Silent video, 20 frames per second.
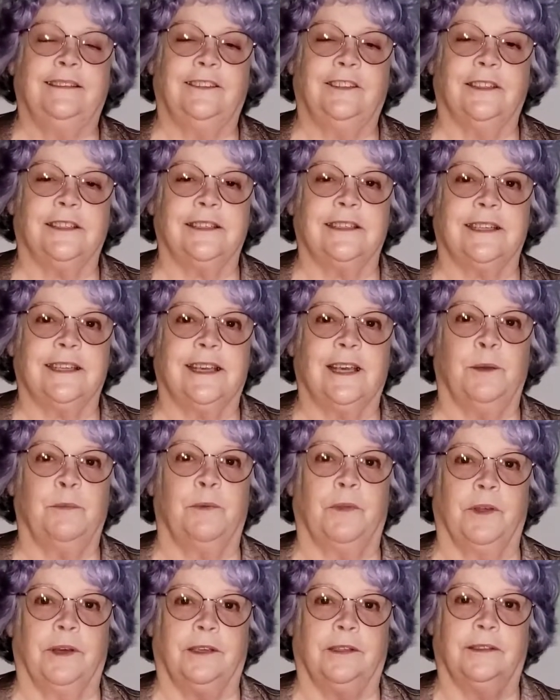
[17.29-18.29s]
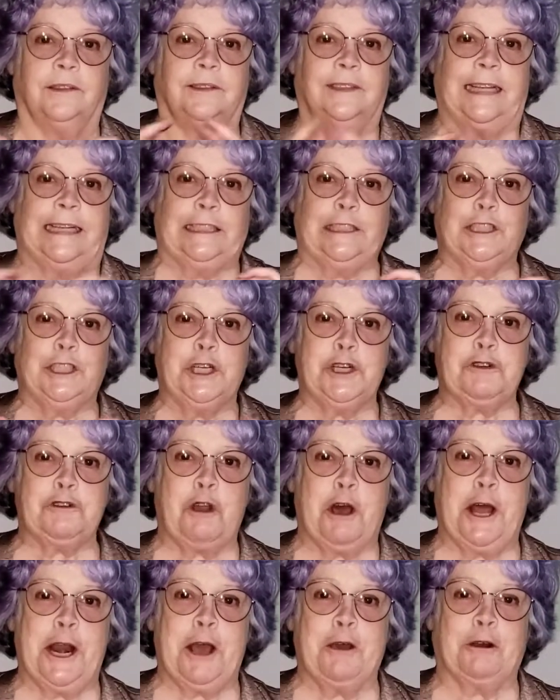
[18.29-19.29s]
just to keep the tension
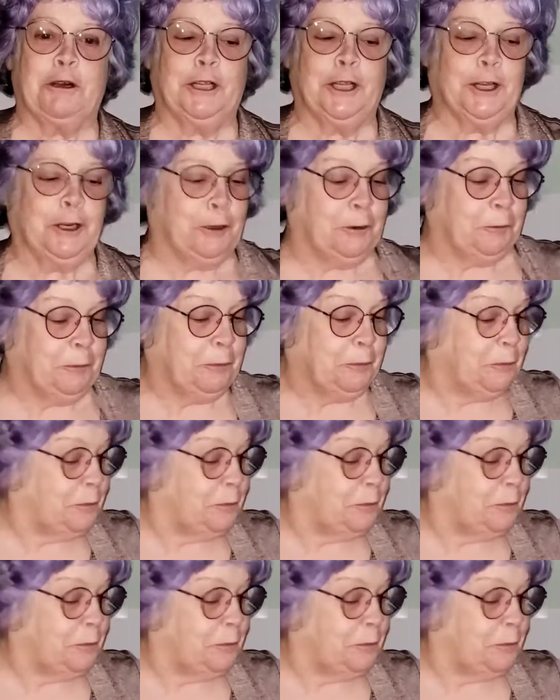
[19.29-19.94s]
drawn out a little.